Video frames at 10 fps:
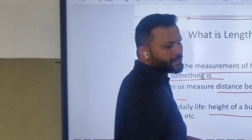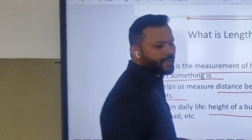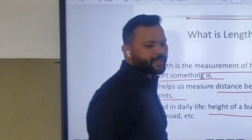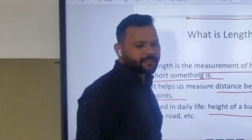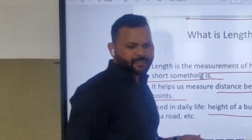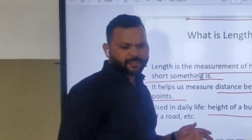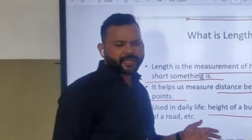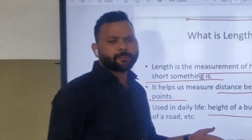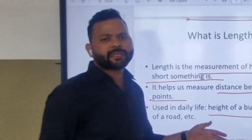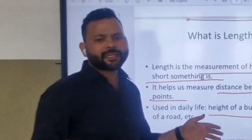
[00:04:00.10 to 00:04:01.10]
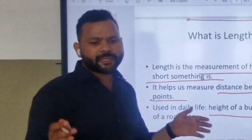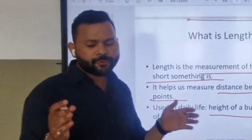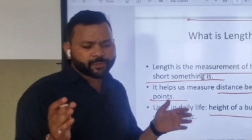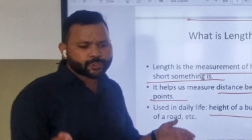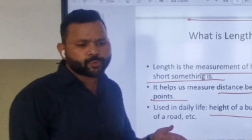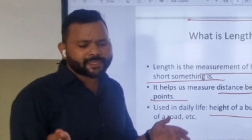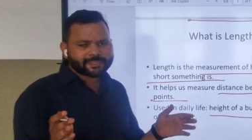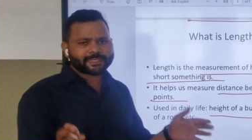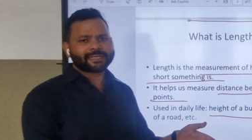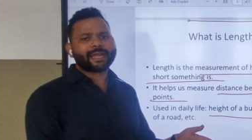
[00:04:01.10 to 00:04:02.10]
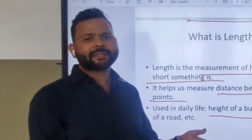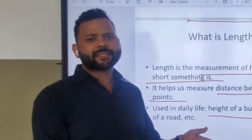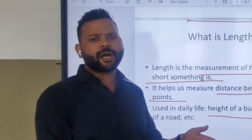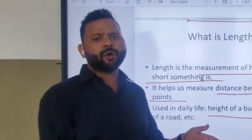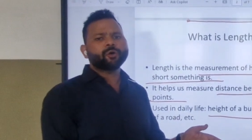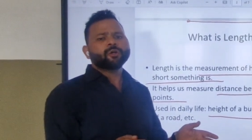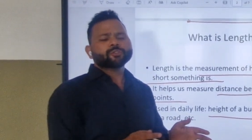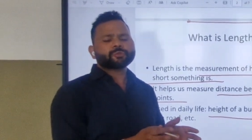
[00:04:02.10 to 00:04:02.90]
the table in which you are sitting right now.